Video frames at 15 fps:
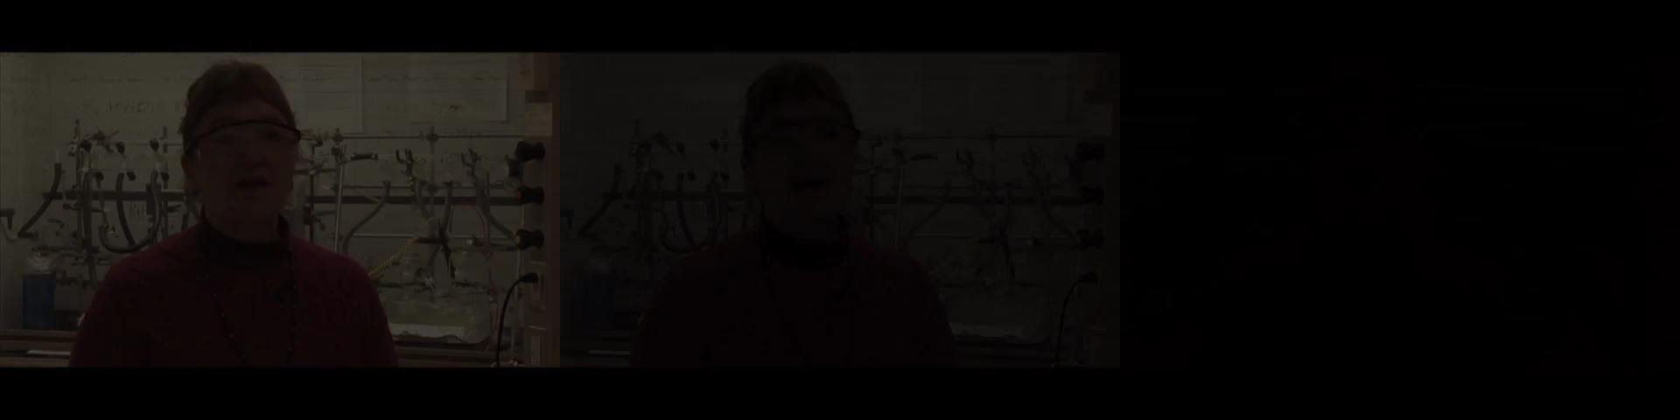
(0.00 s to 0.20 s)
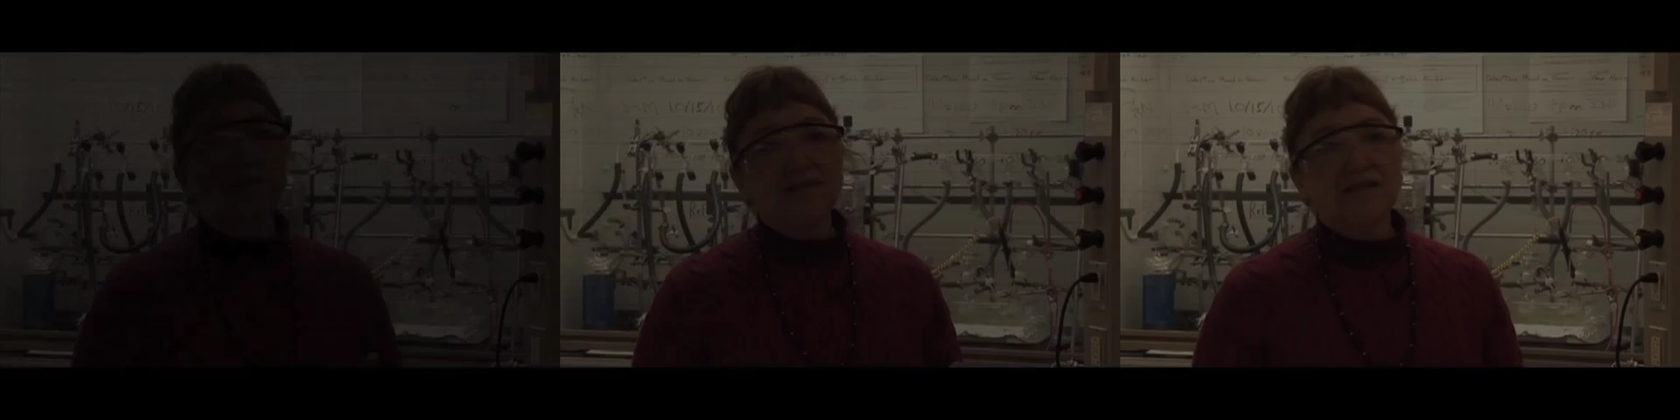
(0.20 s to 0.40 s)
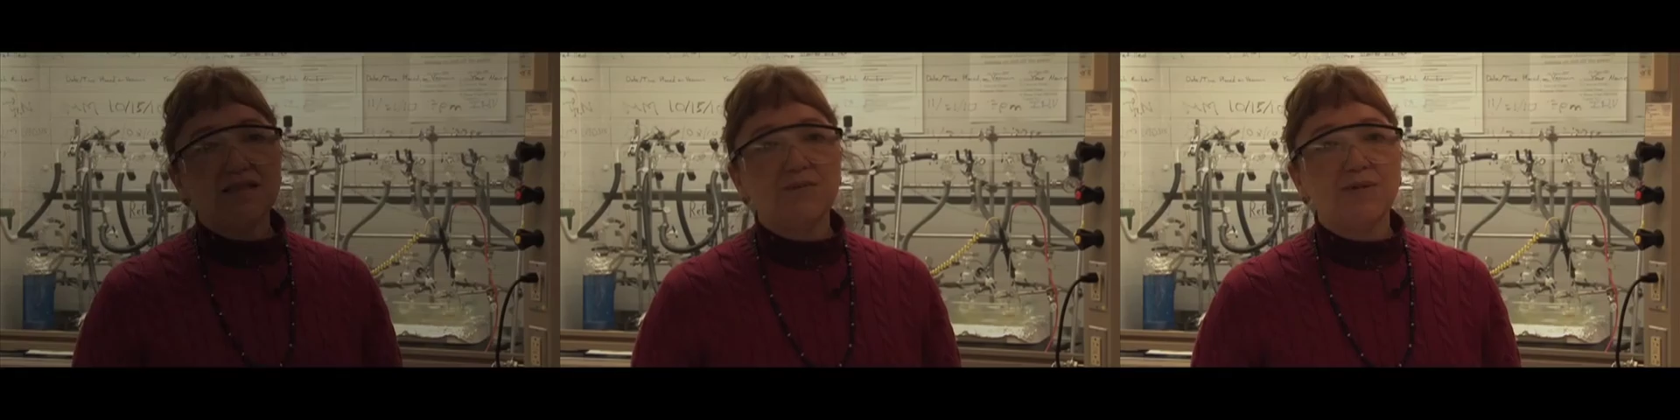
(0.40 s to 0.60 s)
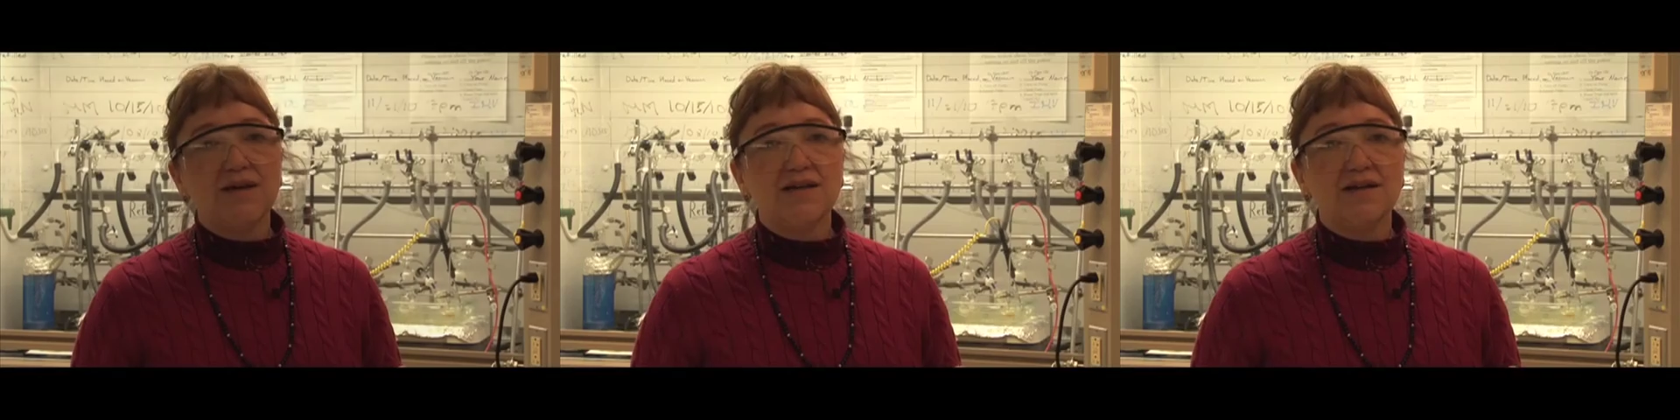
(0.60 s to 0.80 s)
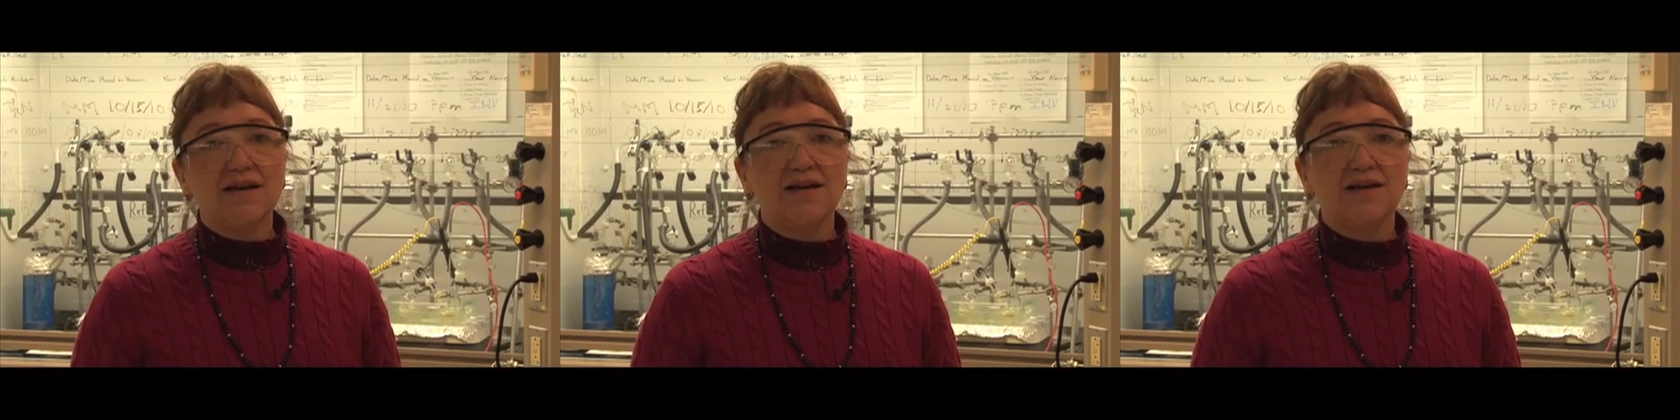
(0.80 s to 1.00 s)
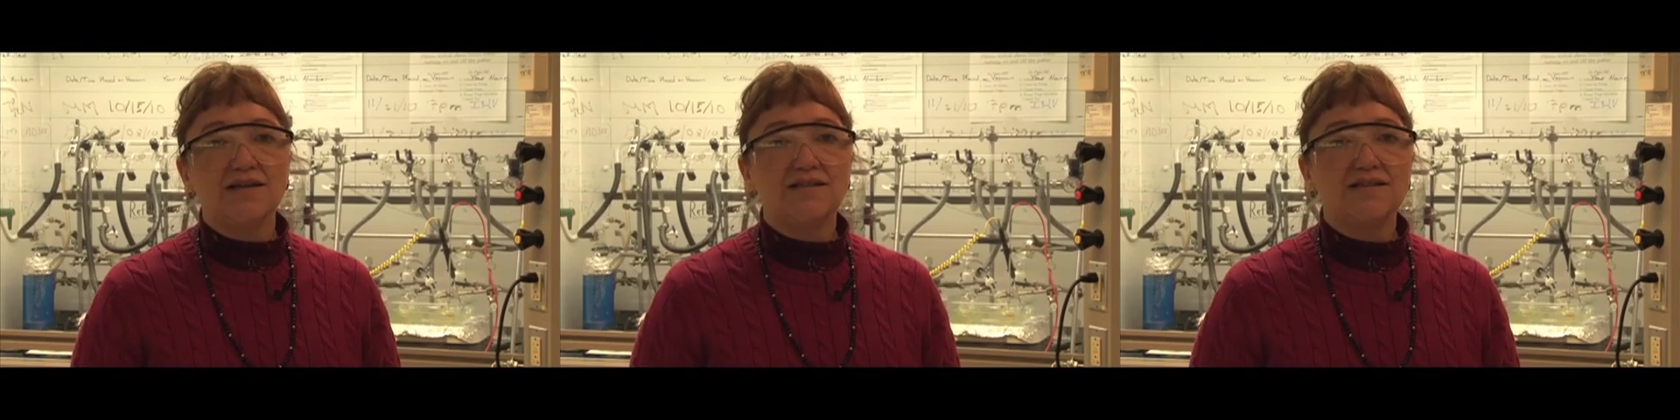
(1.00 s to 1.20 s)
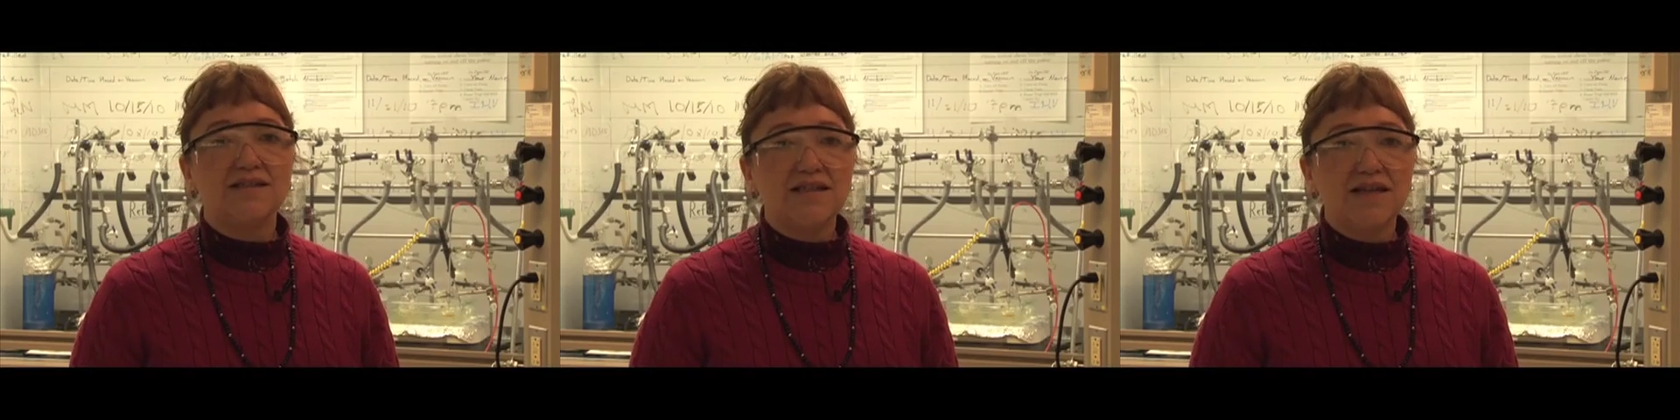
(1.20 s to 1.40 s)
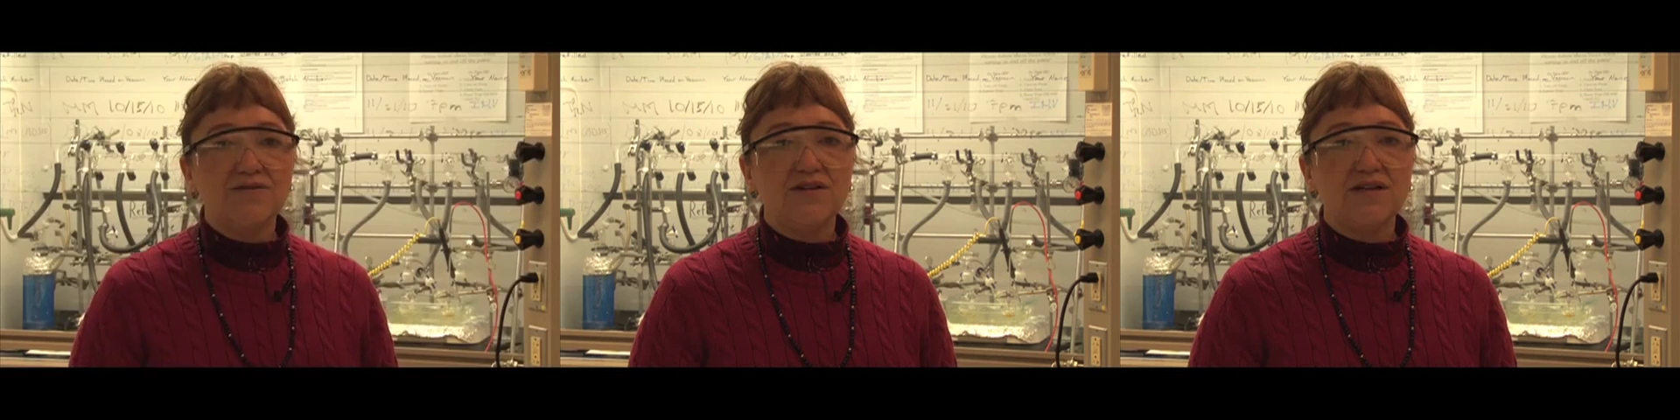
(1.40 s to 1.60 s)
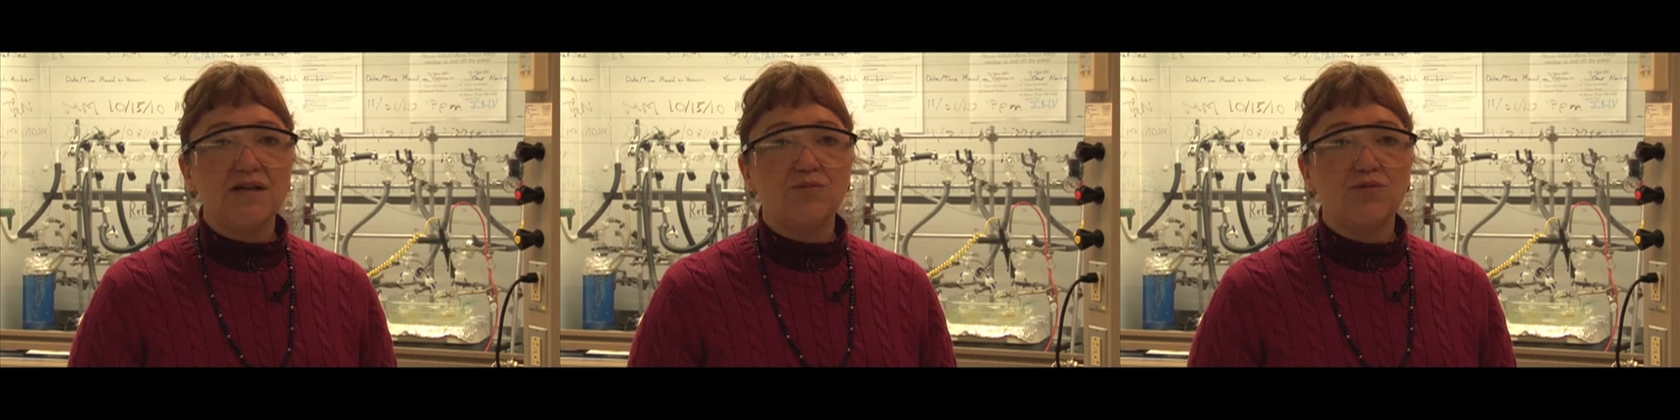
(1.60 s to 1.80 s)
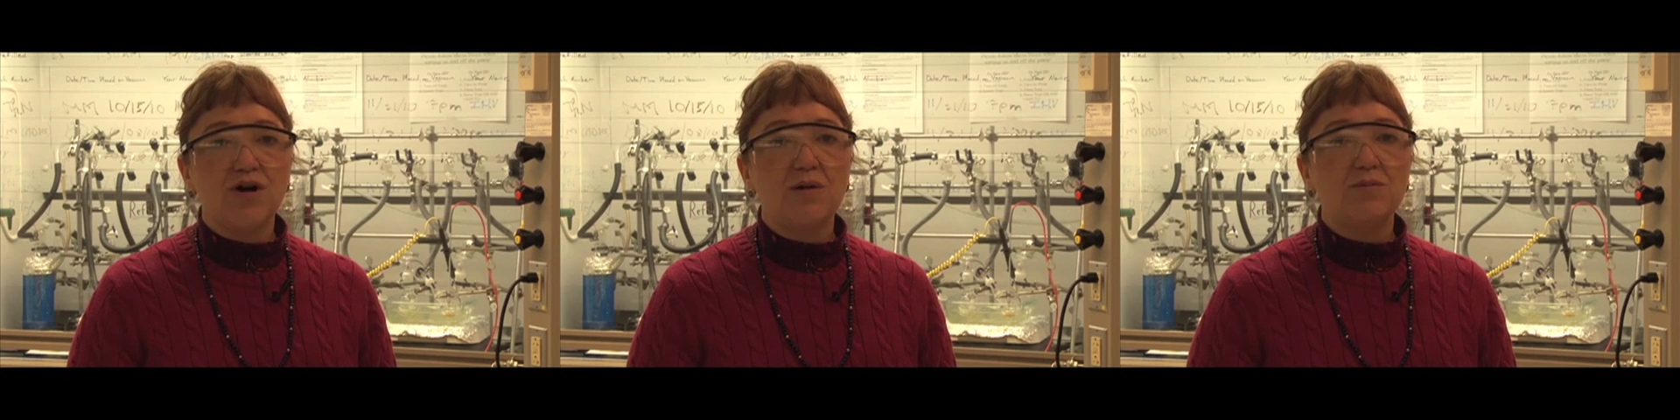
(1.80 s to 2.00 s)
This has been a
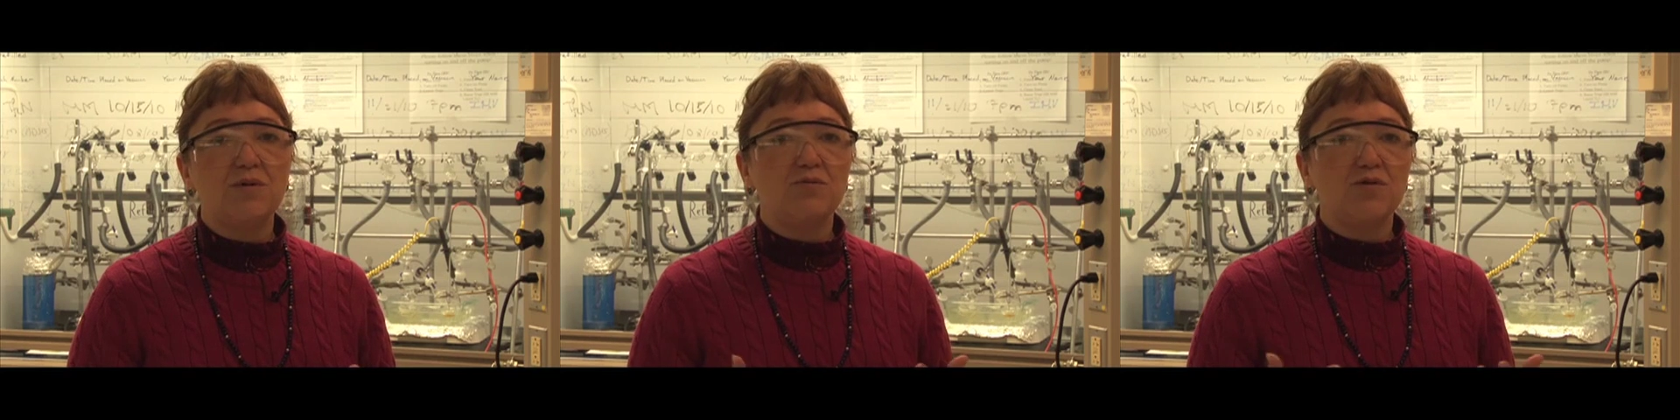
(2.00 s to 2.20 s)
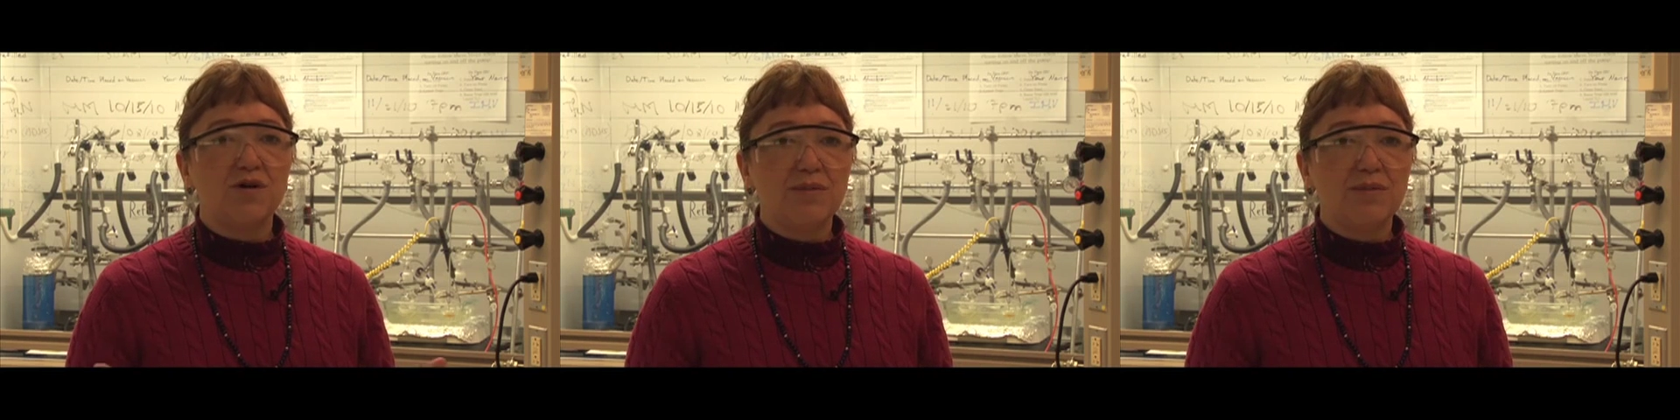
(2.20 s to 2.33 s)
significant problem where